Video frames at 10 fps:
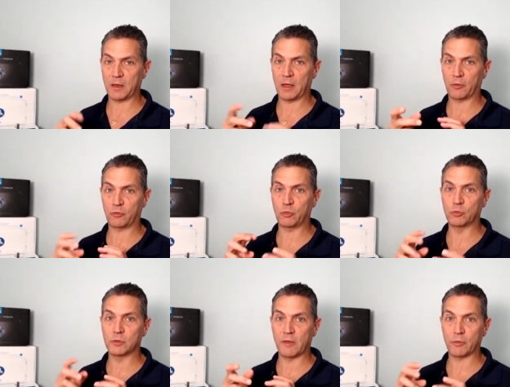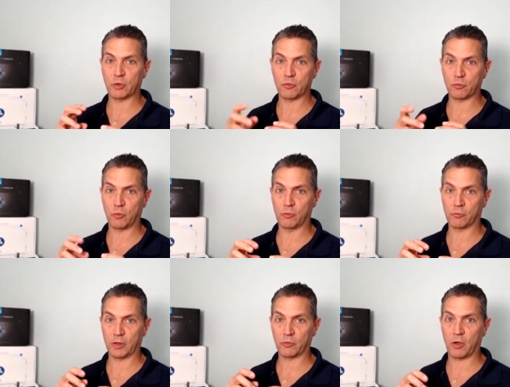and it has 2 level control
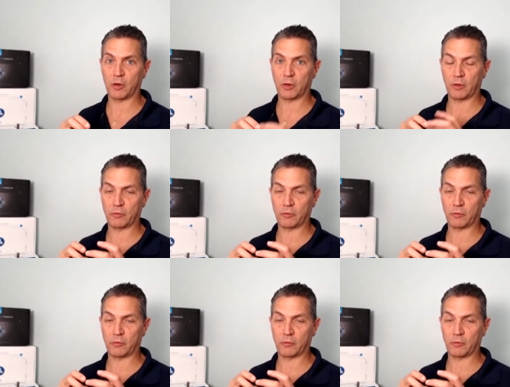rings on it.